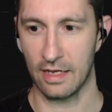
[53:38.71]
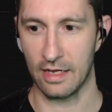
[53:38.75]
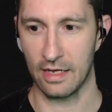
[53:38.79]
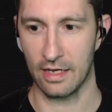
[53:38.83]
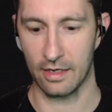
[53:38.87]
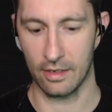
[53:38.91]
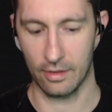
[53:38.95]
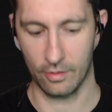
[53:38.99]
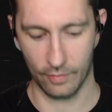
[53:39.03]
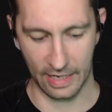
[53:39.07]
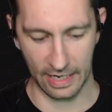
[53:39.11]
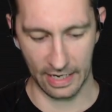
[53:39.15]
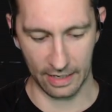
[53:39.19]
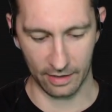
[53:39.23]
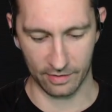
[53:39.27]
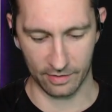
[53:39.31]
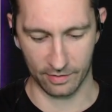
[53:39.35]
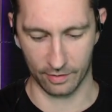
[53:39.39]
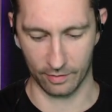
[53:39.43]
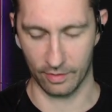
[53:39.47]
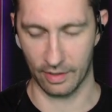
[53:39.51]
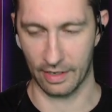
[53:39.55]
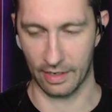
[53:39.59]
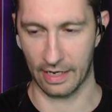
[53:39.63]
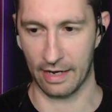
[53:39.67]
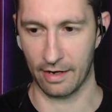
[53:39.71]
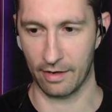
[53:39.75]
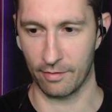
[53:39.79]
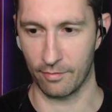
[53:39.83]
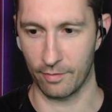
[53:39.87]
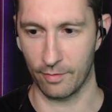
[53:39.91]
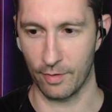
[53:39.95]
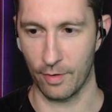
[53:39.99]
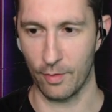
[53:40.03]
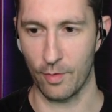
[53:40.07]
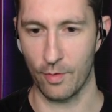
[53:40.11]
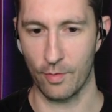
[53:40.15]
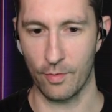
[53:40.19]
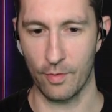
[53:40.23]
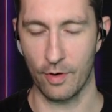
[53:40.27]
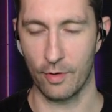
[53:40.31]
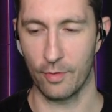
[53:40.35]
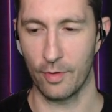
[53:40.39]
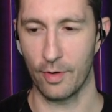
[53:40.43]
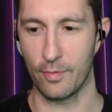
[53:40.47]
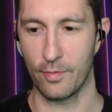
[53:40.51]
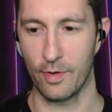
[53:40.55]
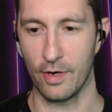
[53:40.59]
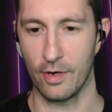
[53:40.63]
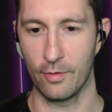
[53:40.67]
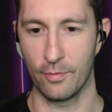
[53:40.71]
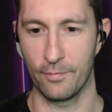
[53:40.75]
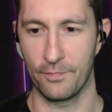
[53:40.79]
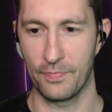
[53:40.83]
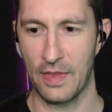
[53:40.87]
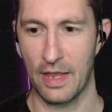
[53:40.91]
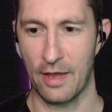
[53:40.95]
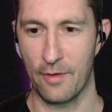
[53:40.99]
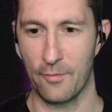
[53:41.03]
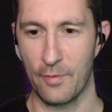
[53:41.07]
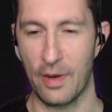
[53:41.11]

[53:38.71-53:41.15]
Okay, whoa.